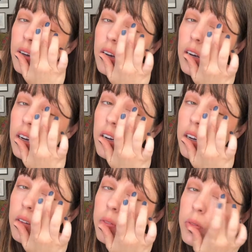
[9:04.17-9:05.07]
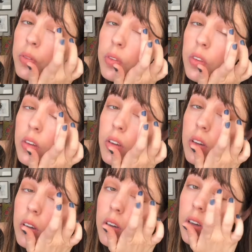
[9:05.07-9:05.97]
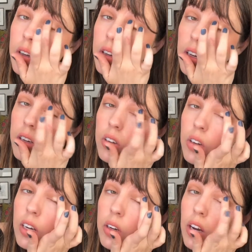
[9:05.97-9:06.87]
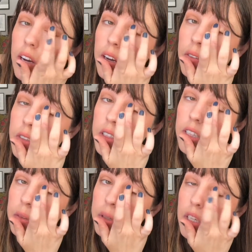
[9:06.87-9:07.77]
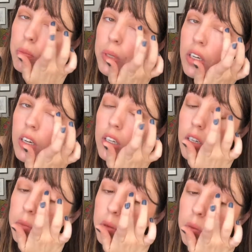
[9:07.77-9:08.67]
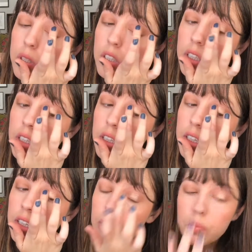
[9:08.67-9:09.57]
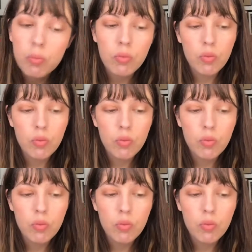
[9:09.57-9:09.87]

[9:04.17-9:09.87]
Yeah, I don't know. I'm just happy to get back on here. I've been really like,